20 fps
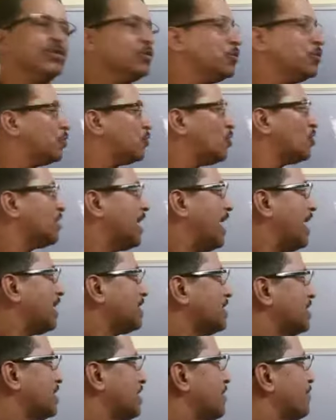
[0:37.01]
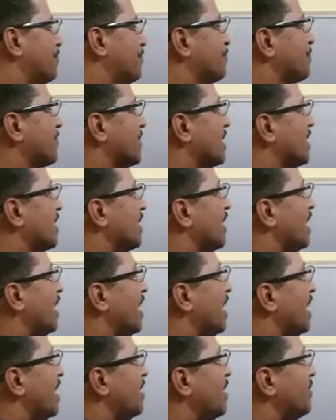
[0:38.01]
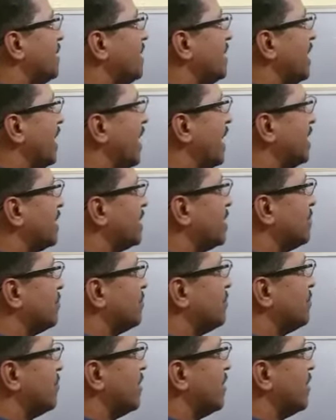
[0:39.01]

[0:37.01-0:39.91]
You know that every atom